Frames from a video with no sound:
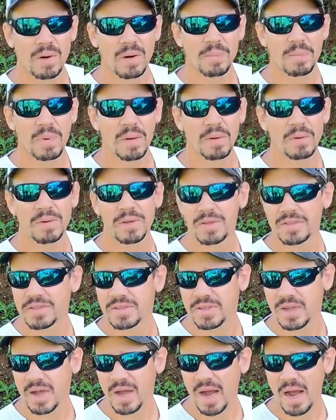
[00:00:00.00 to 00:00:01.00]
going to build
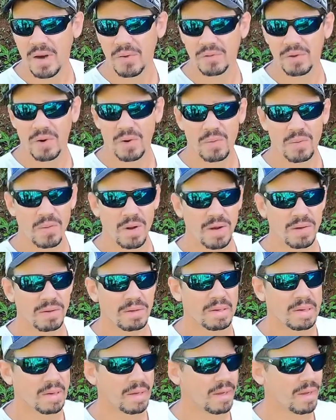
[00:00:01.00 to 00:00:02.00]
this uh, outdoor
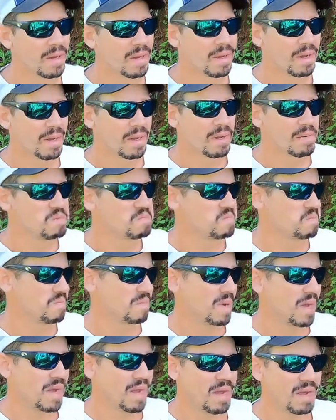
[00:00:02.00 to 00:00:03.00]
run
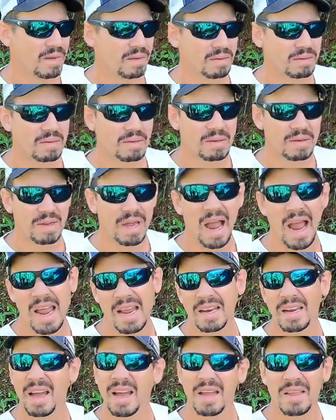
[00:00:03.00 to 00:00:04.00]
eh,
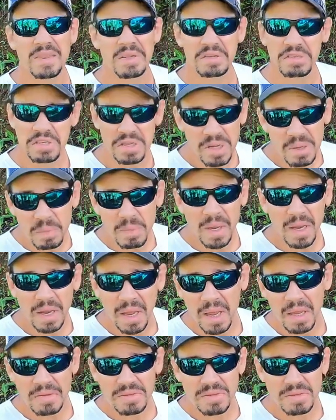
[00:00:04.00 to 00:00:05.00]
kind of on the cheap, I
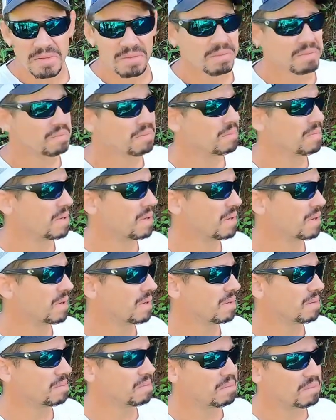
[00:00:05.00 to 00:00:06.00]
guess.
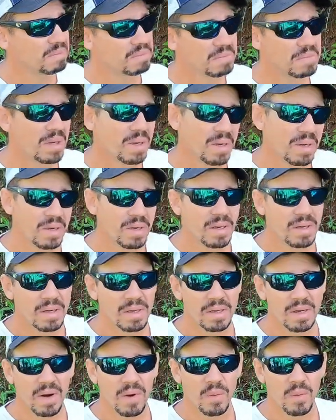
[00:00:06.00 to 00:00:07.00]
Um,
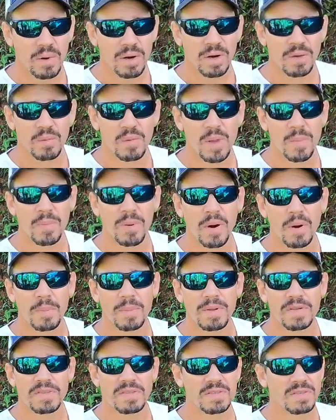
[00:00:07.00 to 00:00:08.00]
you know, we're going to
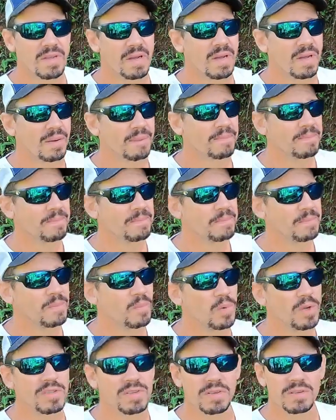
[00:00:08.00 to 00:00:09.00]
repurpose um,
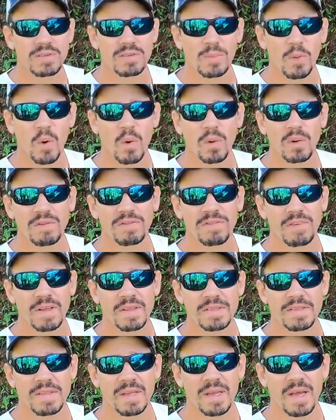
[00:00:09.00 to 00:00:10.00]
we took some old
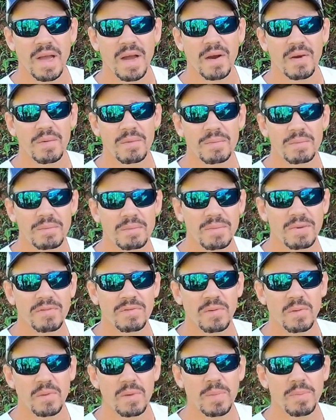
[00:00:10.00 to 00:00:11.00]
fencing out
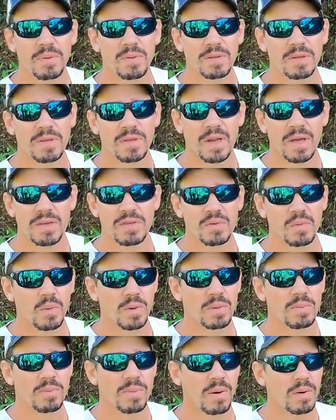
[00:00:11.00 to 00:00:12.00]
before we put the nice
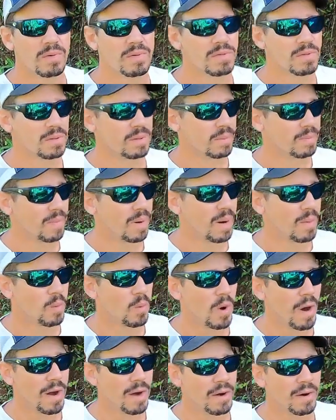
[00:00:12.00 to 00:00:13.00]
wooden posts with the barbed
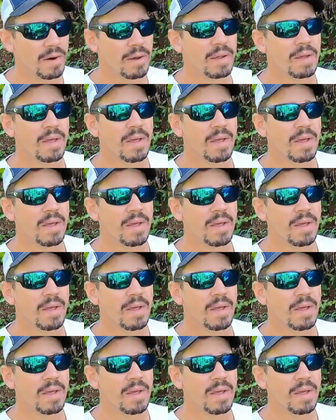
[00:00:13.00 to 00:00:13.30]
wire.